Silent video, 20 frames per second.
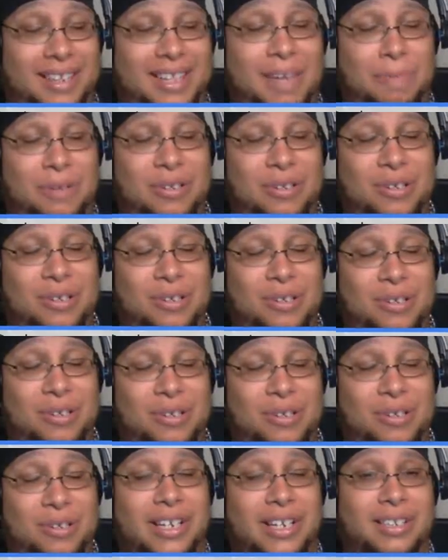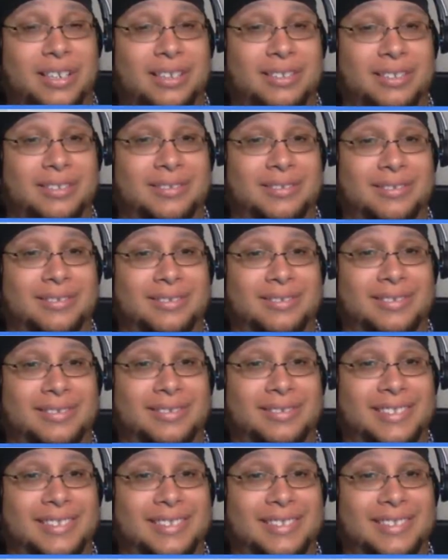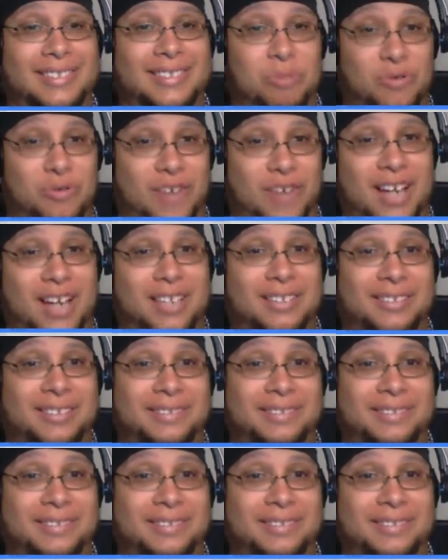The episode was fun. Move on.